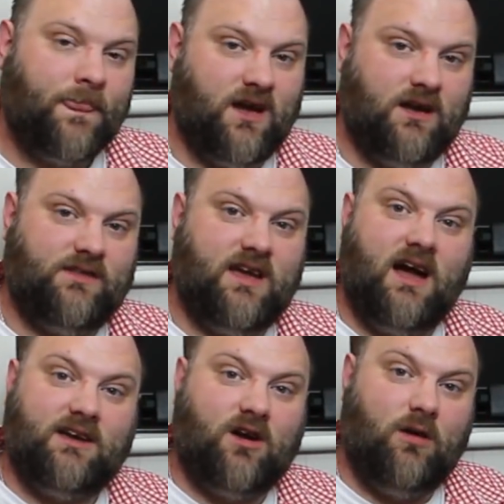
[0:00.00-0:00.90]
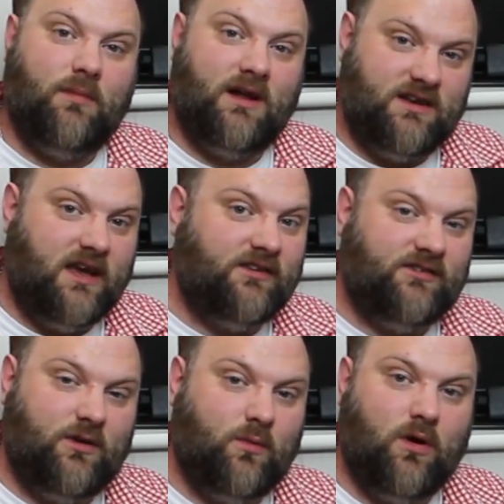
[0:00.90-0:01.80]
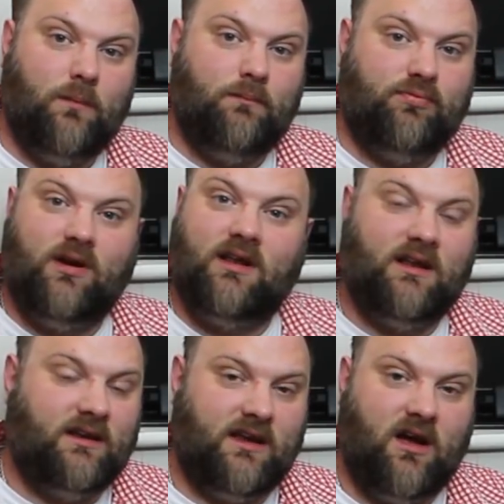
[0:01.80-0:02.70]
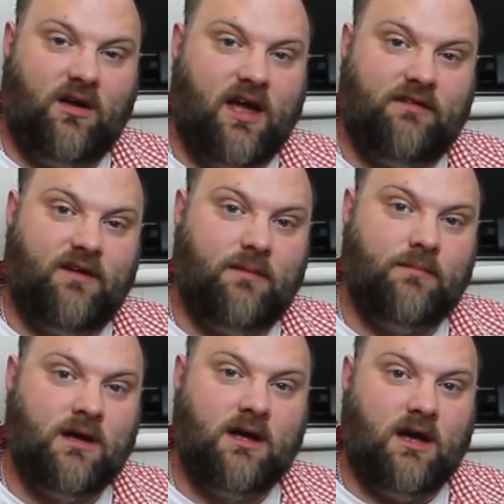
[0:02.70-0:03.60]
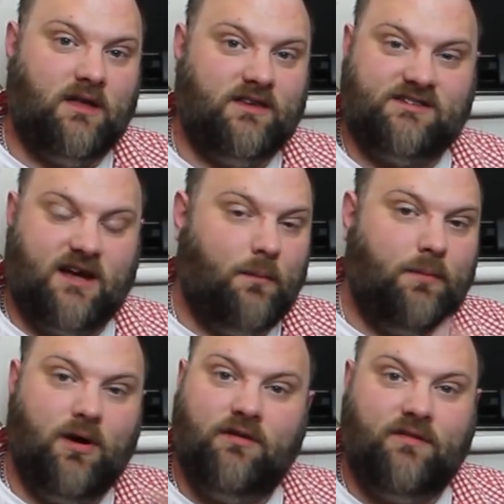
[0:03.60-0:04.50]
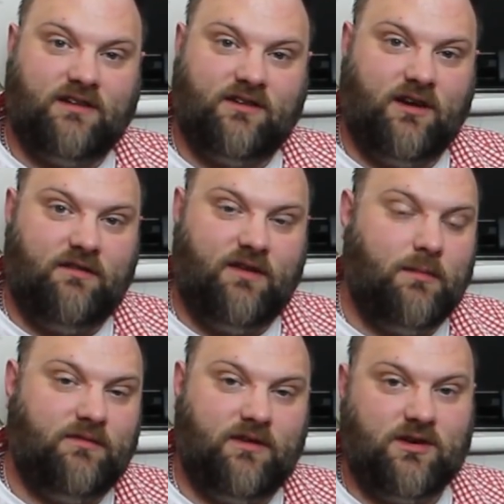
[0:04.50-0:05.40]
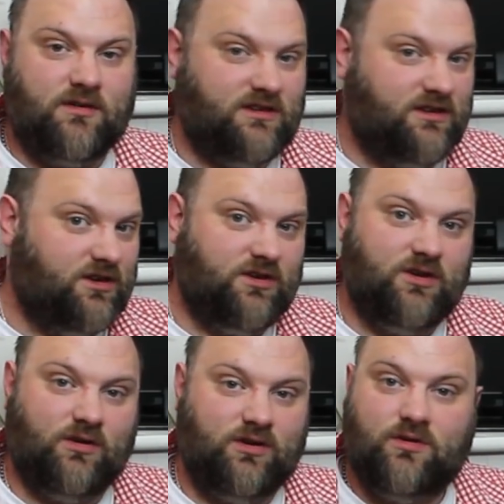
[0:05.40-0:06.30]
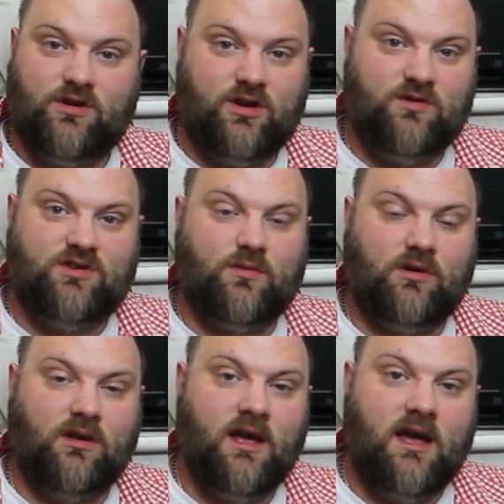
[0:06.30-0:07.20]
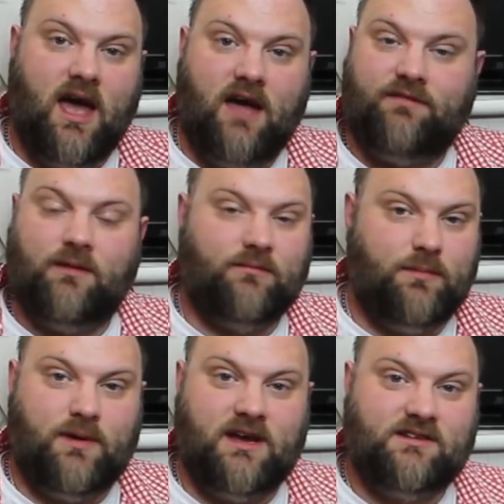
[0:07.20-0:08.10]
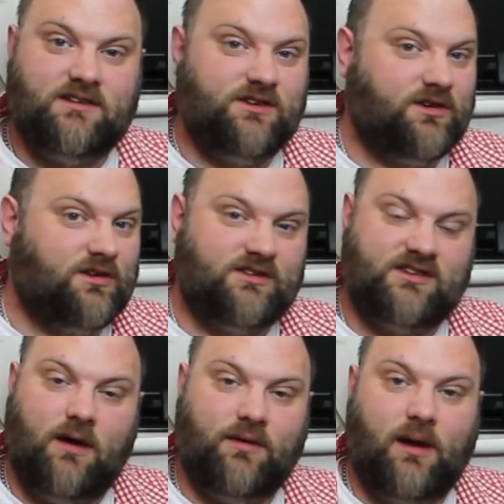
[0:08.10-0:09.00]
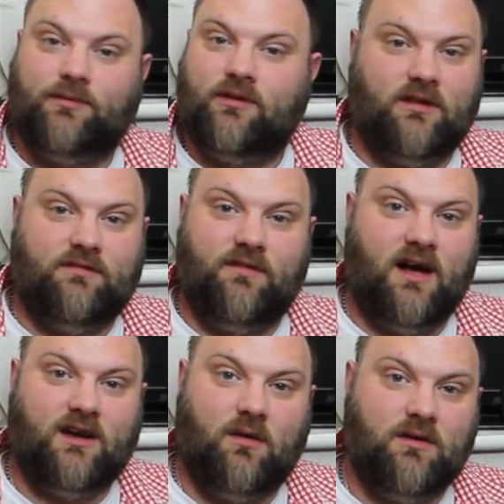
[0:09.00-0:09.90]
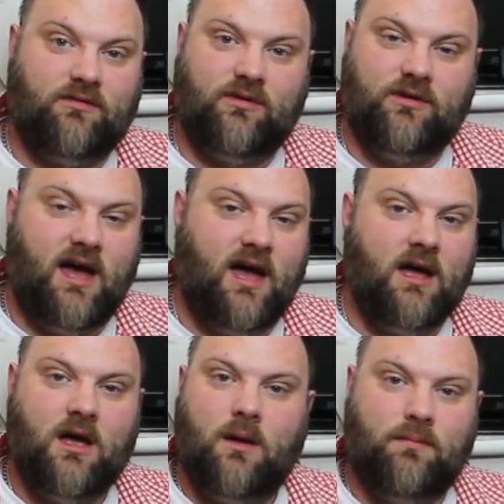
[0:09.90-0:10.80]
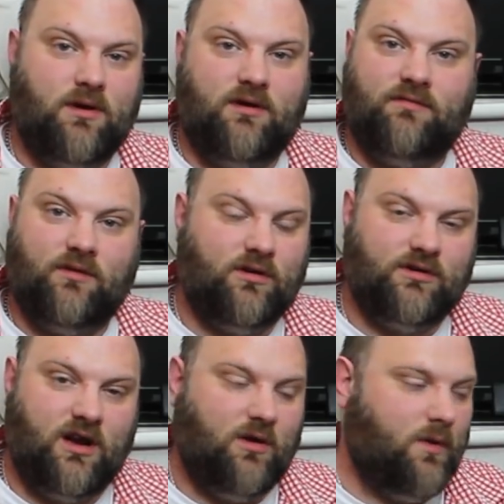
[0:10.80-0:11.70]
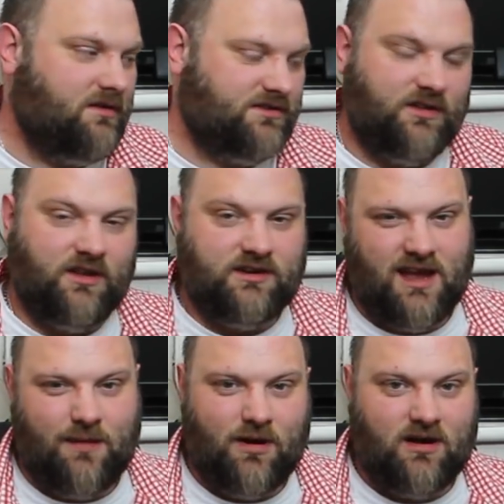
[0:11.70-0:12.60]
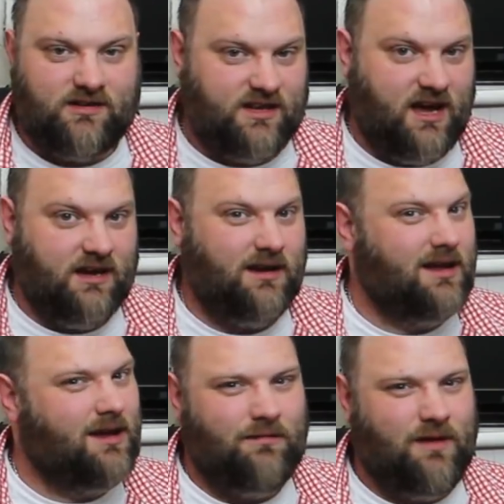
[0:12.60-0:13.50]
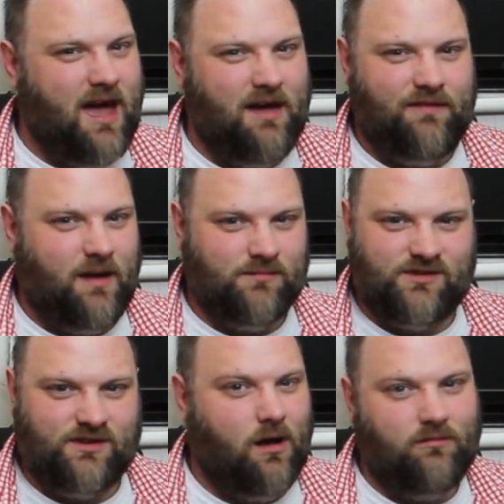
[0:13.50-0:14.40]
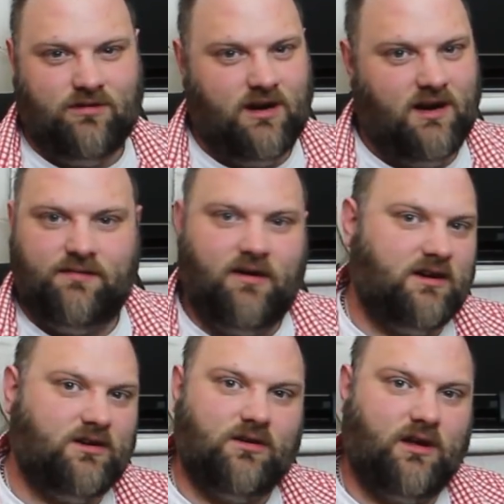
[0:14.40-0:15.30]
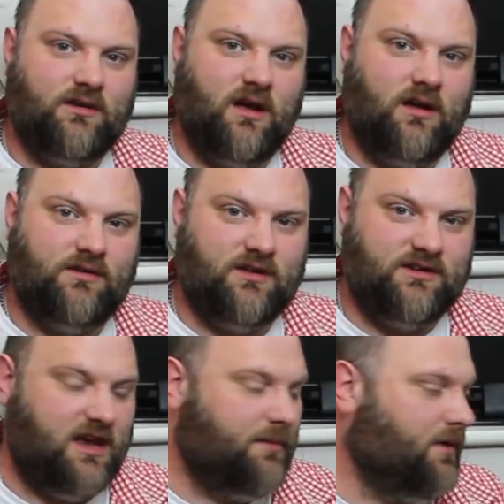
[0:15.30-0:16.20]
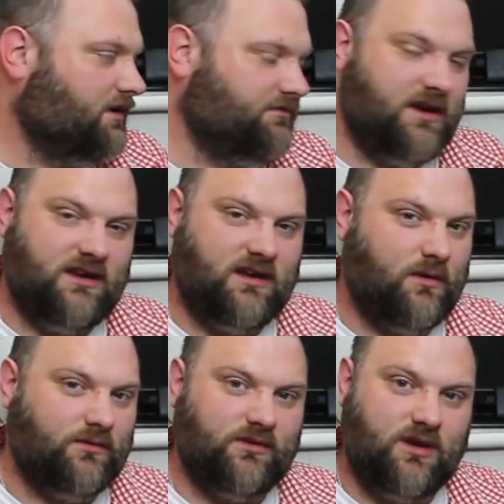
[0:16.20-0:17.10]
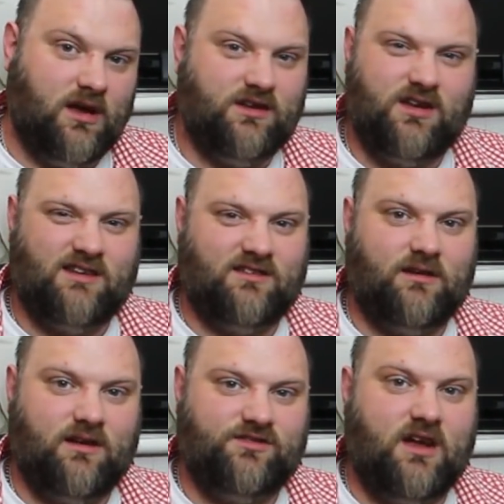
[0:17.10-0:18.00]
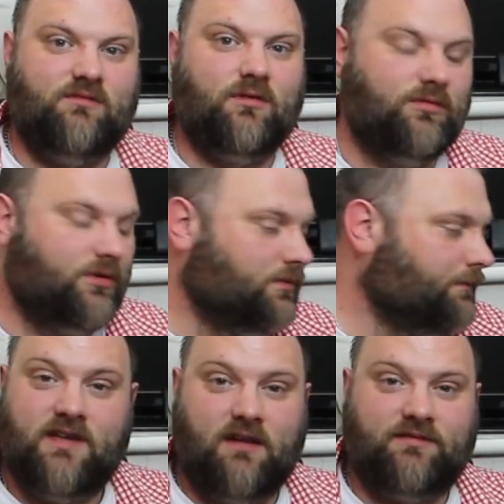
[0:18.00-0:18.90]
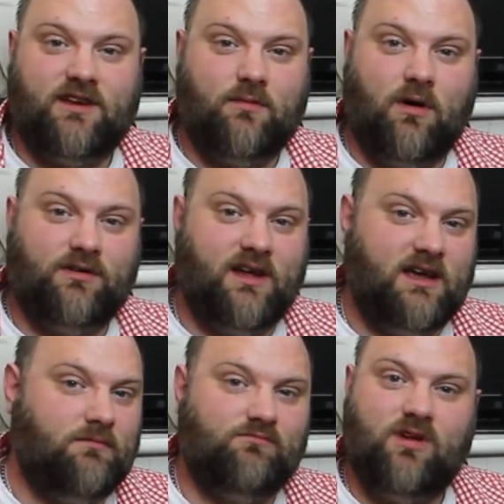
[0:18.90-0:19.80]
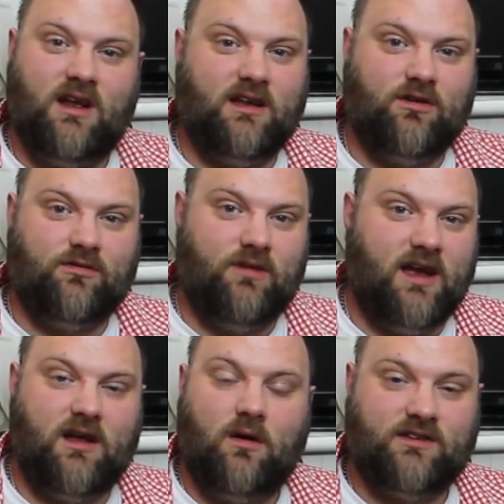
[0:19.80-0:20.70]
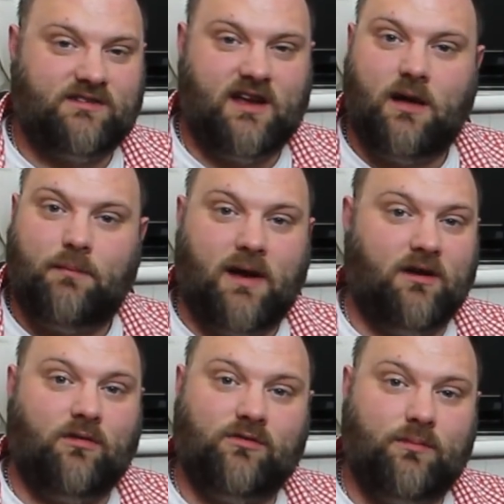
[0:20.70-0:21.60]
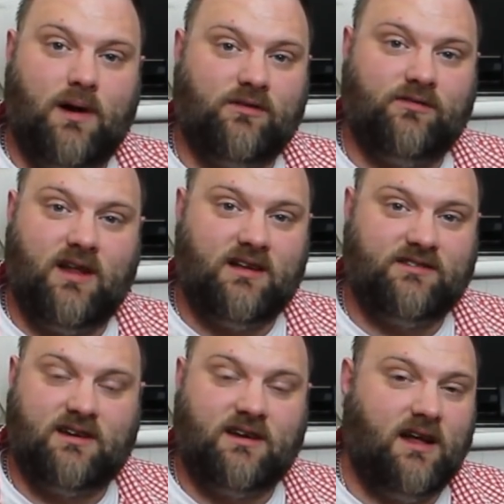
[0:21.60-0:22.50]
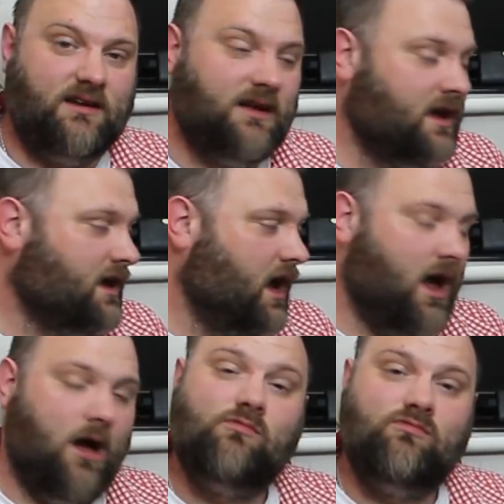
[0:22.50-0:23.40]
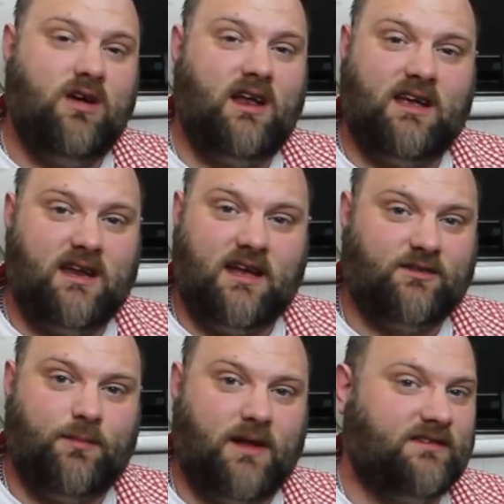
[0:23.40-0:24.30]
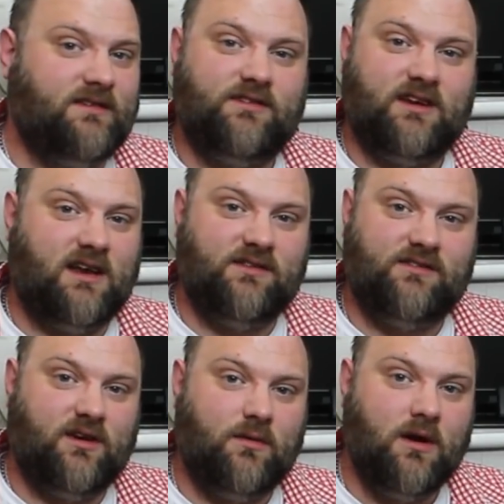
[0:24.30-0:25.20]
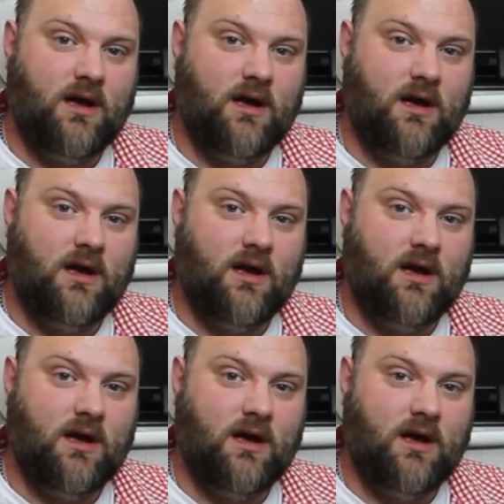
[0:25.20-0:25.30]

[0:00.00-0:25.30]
The ICOM and Yaesu work brilliantly on FM. They sound perfect on FM. If you're using your usual FM repeaters, you're going to sound absolutely fine going through there. Beautiful audio, whereas on the DMR side, FM's not really very good on the DMR radios as a general rule. The FT1D, really good radio. As I say, I paid £100 for that second hand. Really inexpensive to get into.